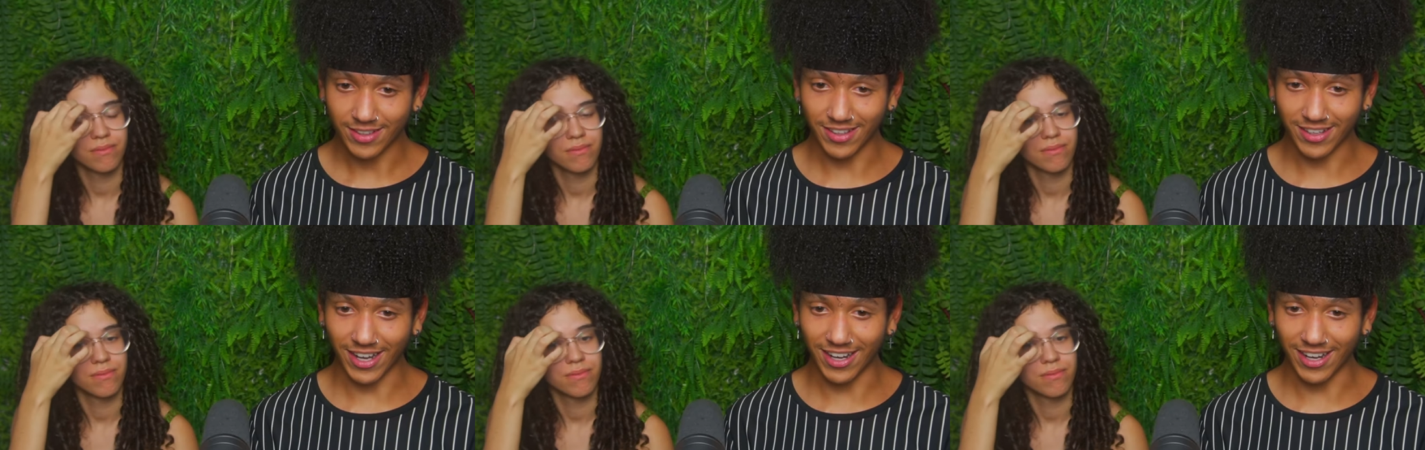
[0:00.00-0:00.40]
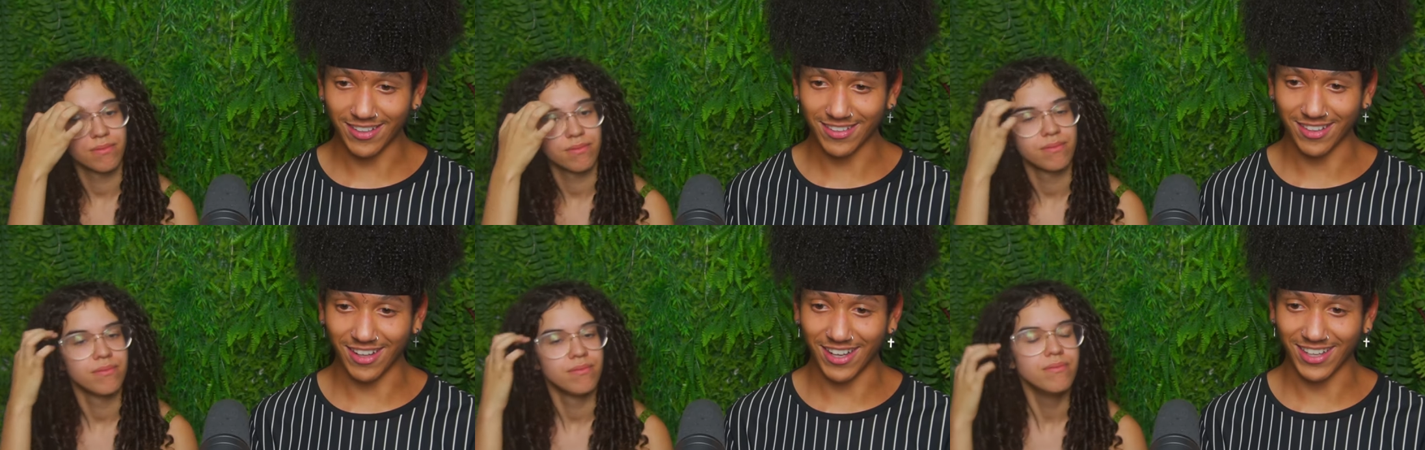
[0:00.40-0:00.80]
Speaker 1: Well, the guy
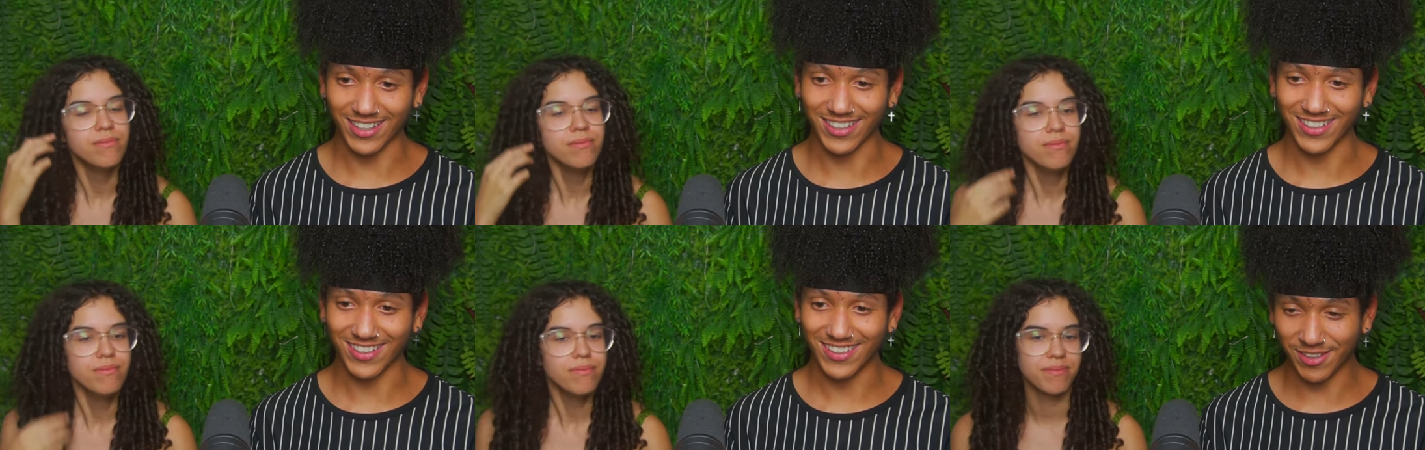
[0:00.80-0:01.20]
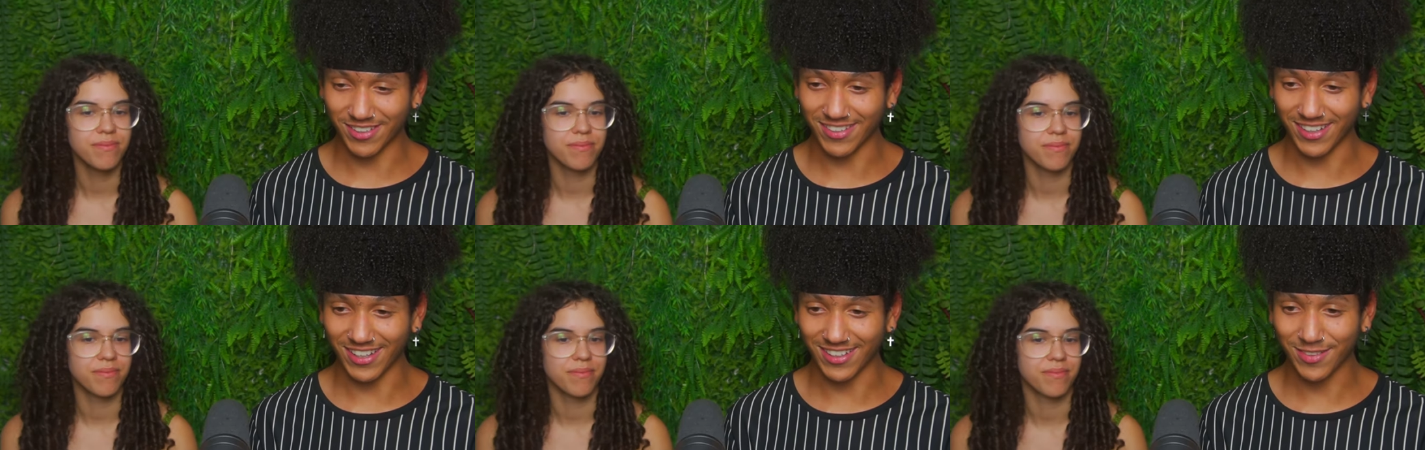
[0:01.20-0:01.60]
doesn't like it. He
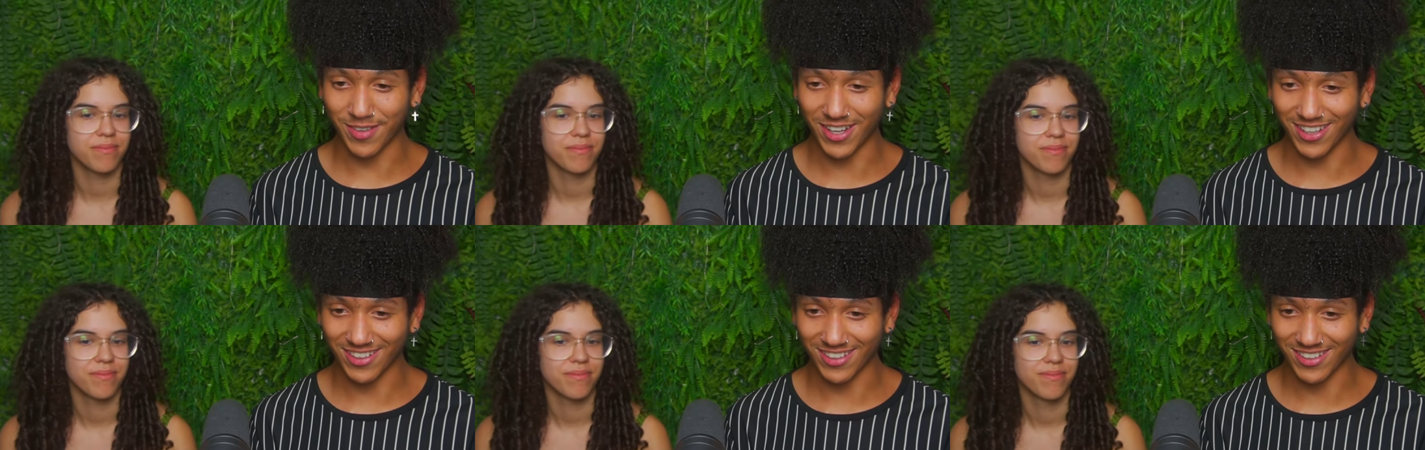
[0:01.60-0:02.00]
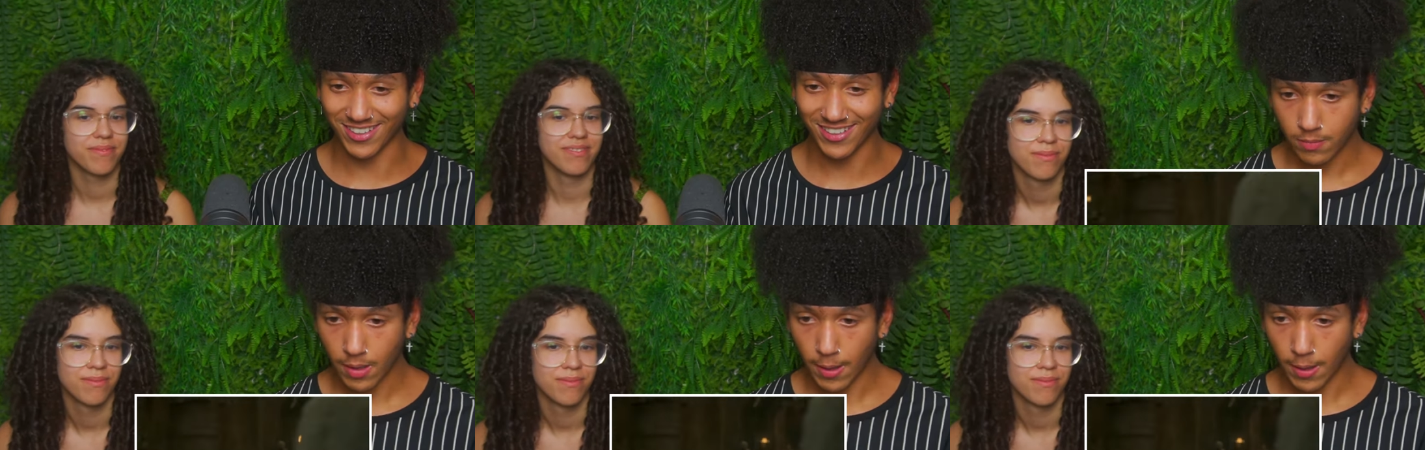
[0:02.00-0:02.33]
was not smiling.